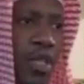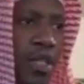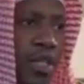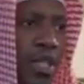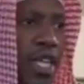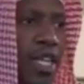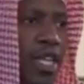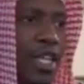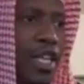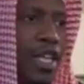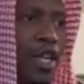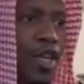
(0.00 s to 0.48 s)

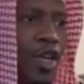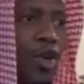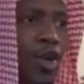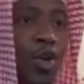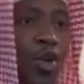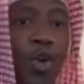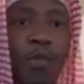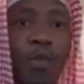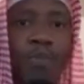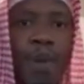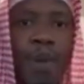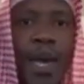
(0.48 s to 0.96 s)
thinking you
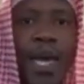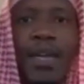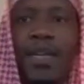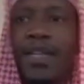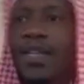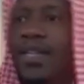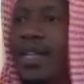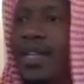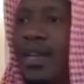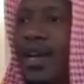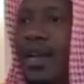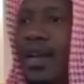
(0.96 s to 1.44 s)
know better
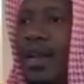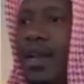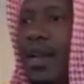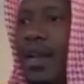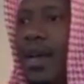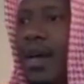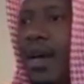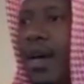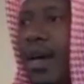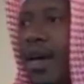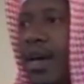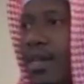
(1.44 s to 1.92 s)
than
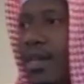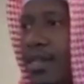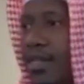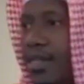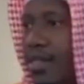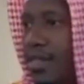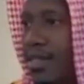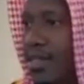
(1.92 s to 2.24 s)
Allah,